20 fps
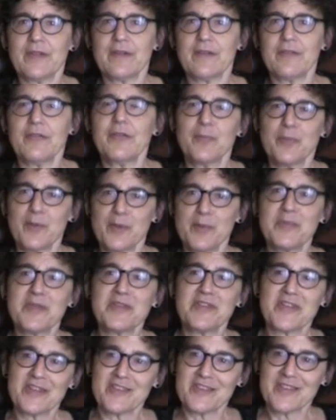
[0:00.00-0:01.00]
for
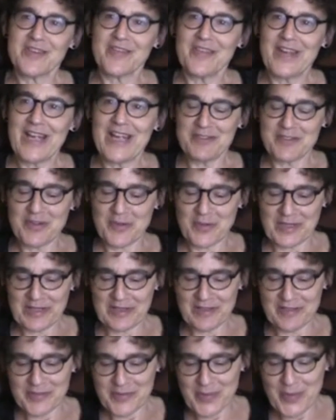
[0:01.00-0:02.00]
purposes of
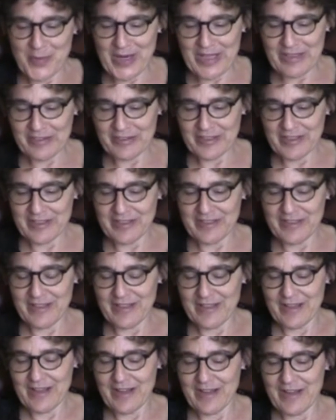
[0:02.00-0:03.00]
answering this question.
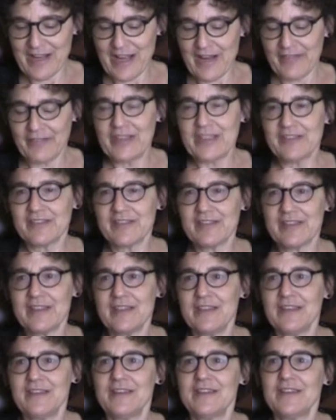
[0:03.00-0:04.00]

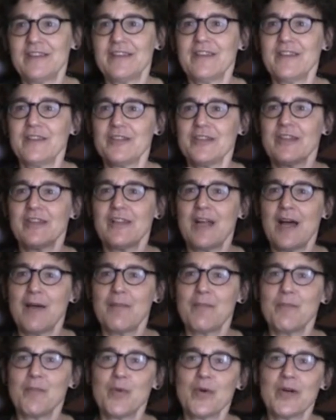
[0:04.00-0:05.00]
Obviously, there's a
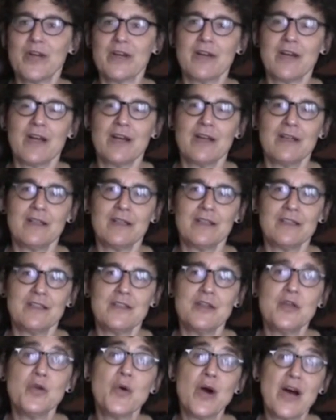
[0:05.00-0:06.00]
lot more
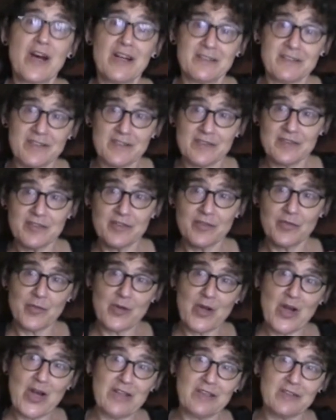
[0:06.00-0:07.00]
nuances
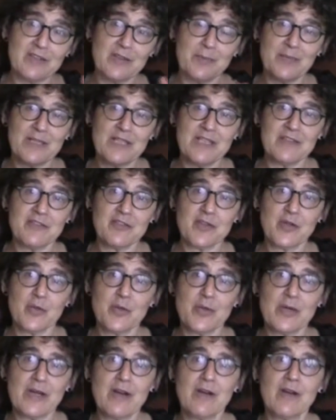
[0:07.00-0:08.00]
throughout somebody's
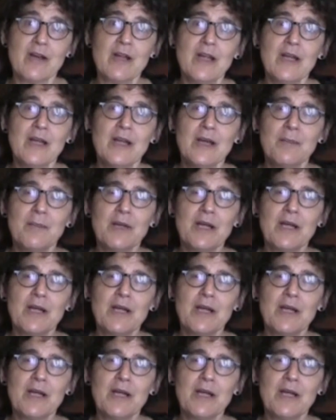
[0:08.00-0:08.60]
career, but